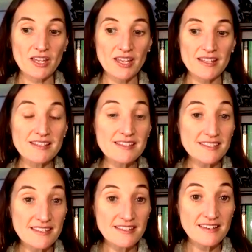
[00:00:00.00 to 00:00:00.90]
it's a
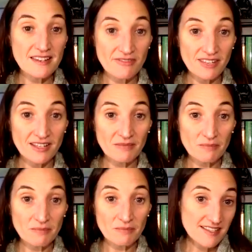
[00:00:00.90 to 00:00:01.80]
significant
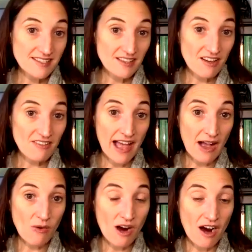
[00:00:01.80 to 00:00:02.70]
piece of
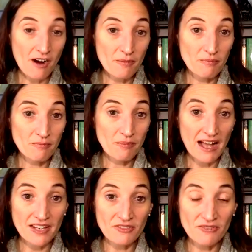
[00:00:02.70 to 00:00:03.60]
how our
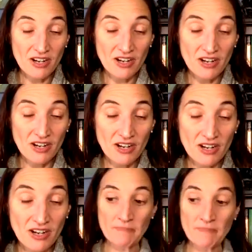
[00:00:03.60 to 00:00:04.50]
body
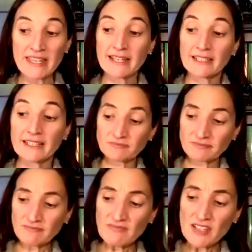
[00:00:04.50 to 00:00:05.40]
functions.
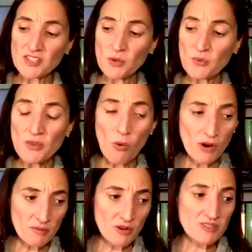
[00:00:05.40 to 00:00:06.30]
So with
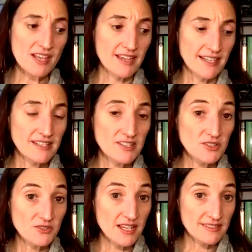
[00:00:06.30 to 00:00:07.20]
hormones, I like to
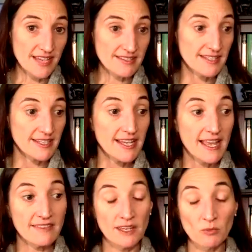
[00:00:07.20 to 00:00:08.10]
do that testing,
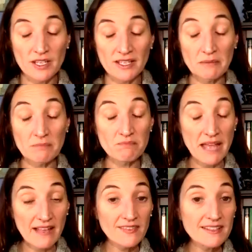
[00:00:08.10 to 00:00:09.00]
and then we can
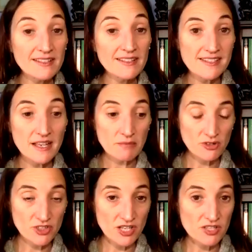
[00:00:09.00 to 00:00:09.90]
balance
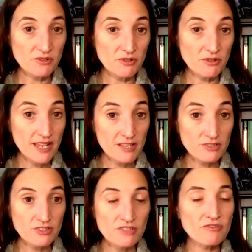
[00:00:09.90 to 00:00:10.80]
progesterone and
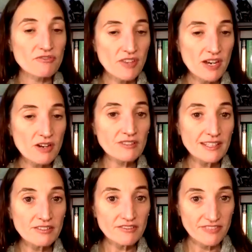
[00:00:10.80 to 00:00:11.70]
estrogen
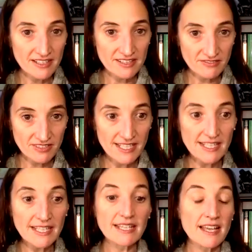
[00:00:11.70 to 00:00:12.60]
fairly
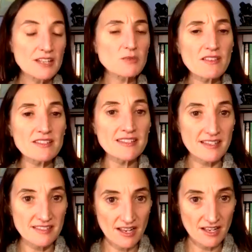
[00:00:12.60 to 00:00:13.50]
effectively, as well as
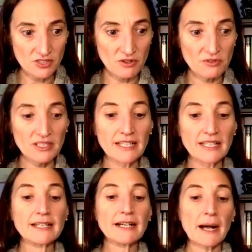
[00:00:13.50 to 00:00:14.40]
testosterone,
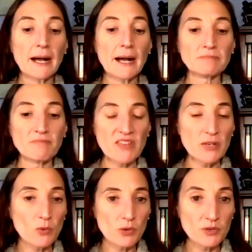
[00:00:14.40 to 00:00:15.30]
um,
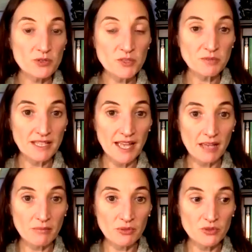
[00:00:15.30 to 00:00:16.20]
in order to be
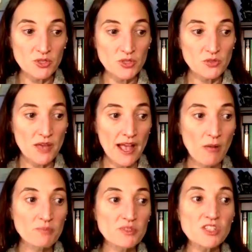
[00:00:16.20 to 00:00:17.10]
able to
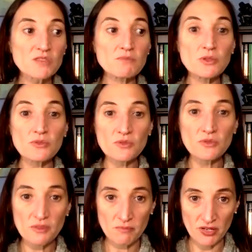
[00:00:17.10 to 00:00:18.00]
help smooth
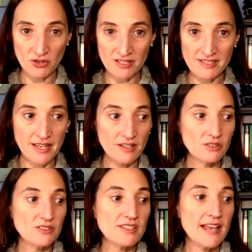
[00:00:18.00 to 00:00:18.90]
period
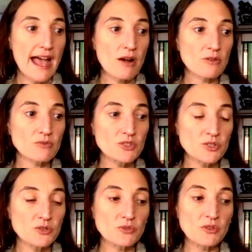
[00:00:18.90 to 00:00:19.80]
cycles, how
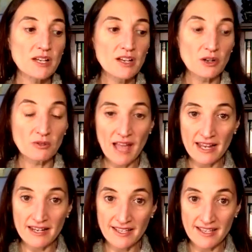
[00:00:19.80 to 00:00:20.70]
to
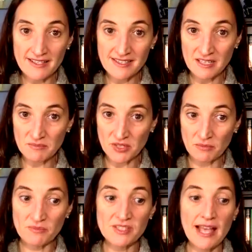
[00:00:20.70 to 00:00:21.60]
eradicate
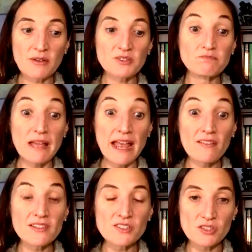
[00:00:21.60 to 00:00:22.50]
symptoms, how to
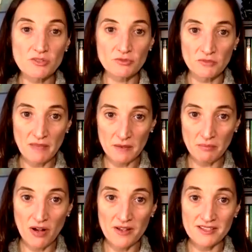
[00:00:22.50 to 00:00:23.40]
balance through
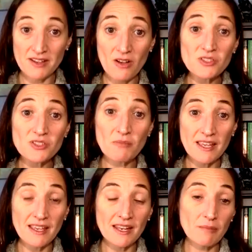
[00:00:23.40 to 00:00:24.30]
menopause, and also
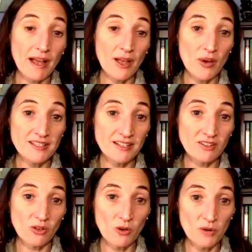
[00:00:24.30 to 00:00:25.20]
make any
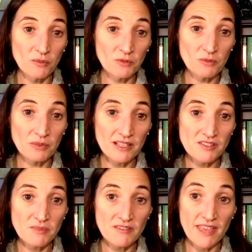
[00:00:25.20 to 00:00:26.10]
bioidentical hormone
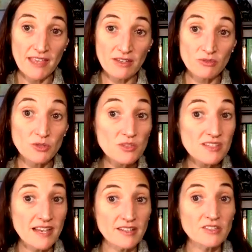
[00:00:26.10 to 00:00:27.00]
replacement that you do
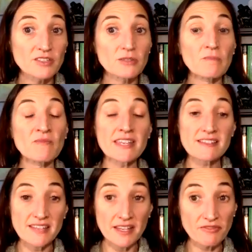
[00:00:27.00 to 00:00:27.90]
decide to do
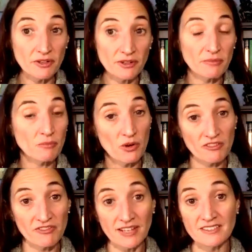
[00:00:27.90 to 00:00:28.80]
safer, more
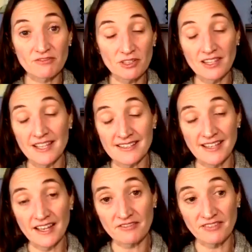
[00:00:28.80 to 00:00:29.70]
effective, with less
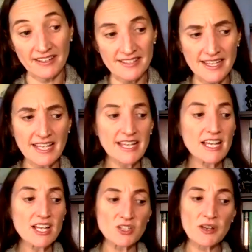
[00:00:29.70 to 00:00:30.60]
side effects.
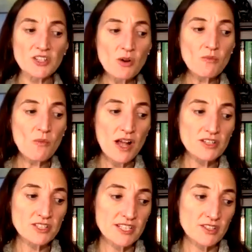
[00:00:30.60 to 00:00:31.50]
So I don't
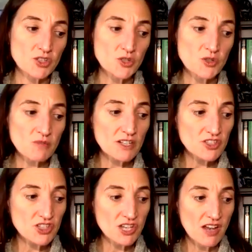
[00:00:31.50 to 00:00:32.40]
want to get too
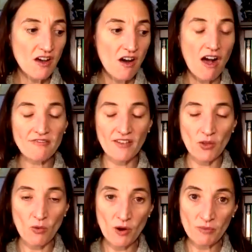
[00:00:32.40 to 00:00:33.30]
much off on
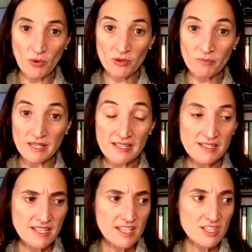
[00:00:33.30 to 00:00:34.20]
the hormonal
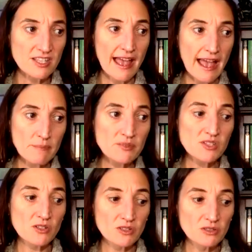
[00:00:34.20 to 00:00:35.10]
piece. It's
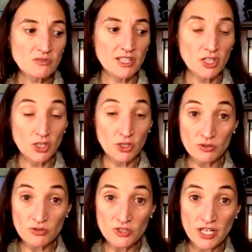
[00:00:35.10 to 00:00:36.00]
absolutely
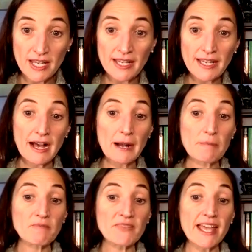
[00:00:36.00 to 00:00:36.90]
huge.
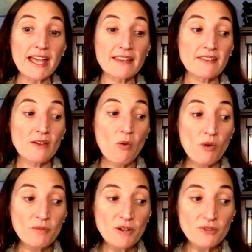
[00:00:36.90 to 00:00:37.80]
Um, and the
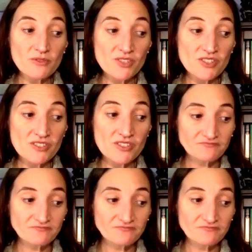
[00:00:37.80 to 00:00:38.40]
hormones,